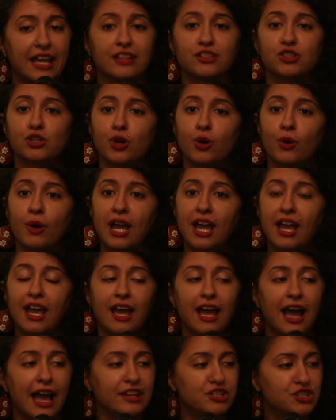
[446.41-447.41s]
And so
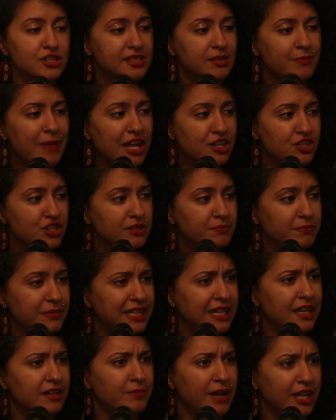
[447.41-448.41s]
I just imagine
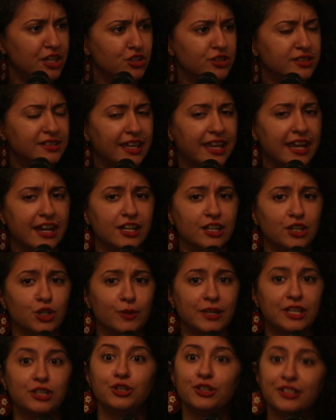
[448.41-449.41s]
me and my urticaria going,